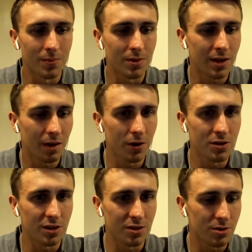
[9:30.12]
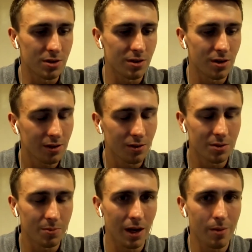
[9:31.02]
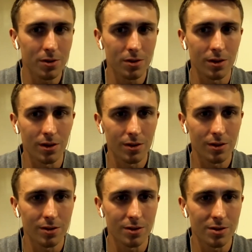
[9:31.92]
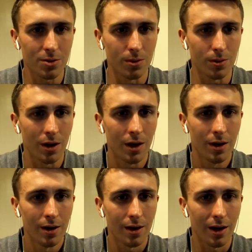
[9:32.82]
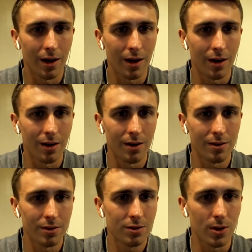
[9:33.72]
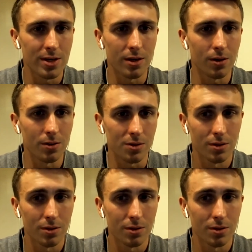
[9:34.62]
Gabriel Jesus is not going to be able to score 20 goals.